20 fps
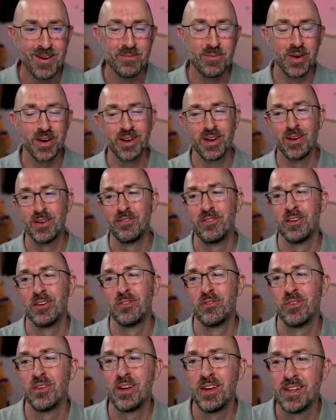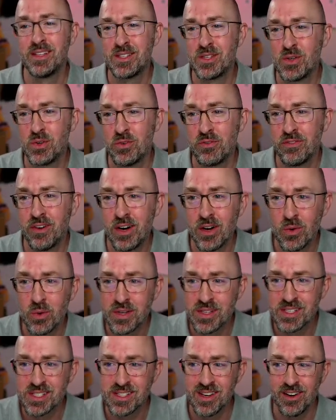but feel free to follow
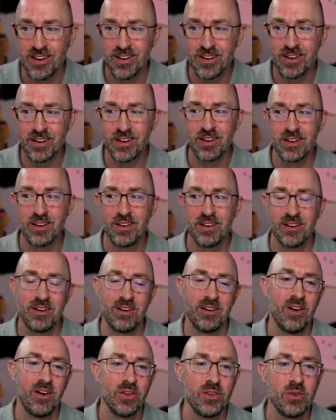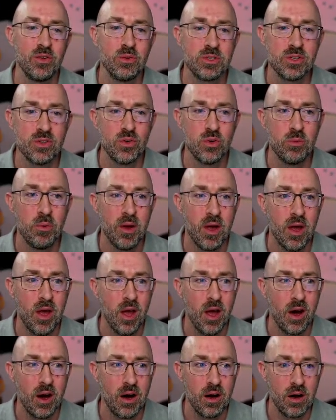us on YouTube,
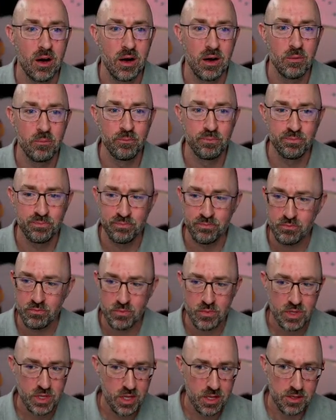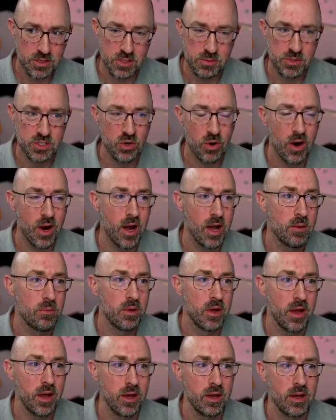
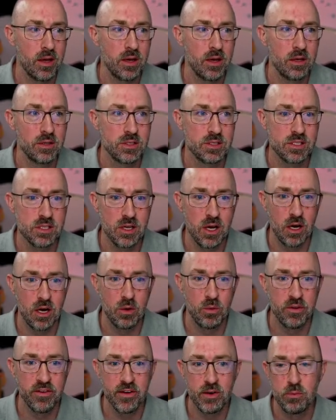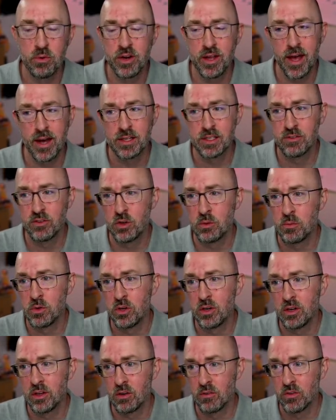subscribe, and we got a pretty active
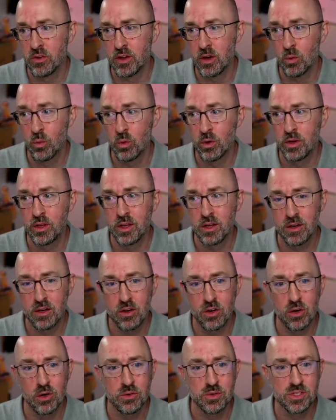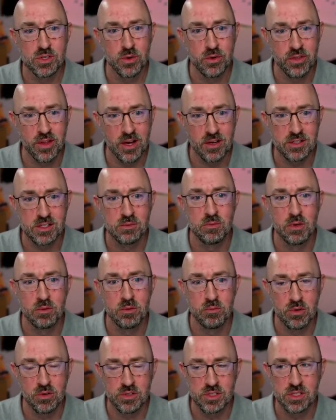community over there. We're getting close to 1,000
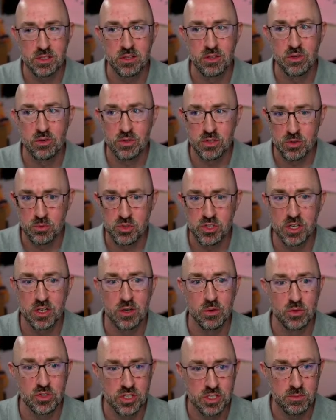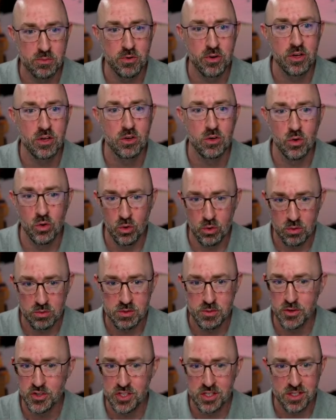members in the YouTube channel, which is pretty cool,
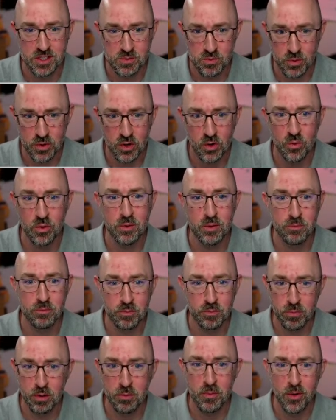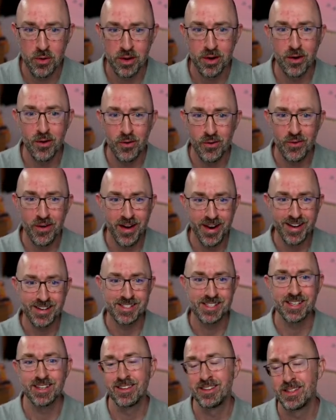especially because we don't really promote it a whole lot
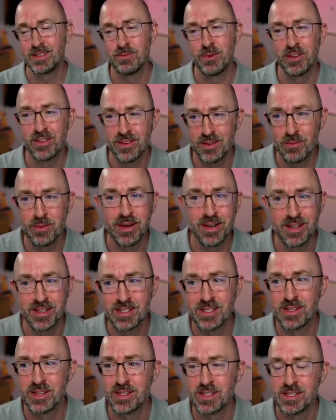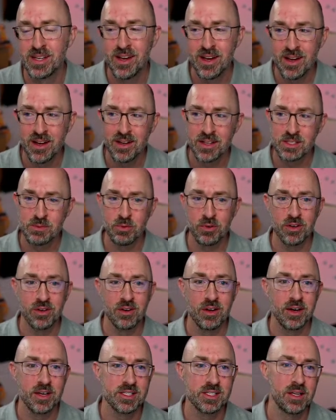outside of these monthly meetings. So it's pretty
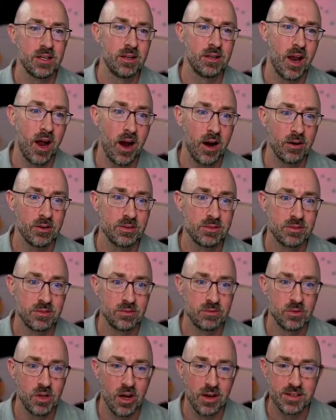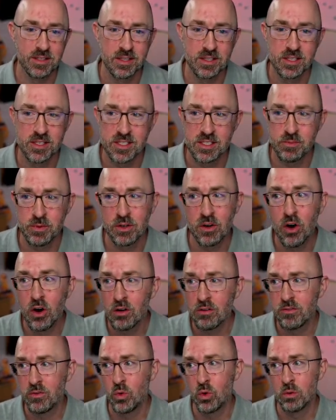nice, and our content tends to be
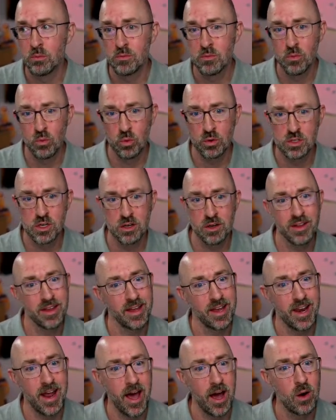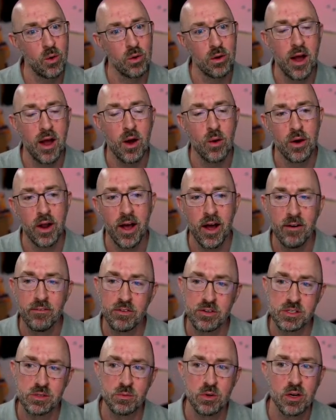long form. We're talking like an hour and a half
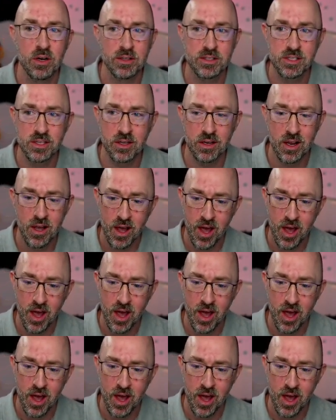for some content.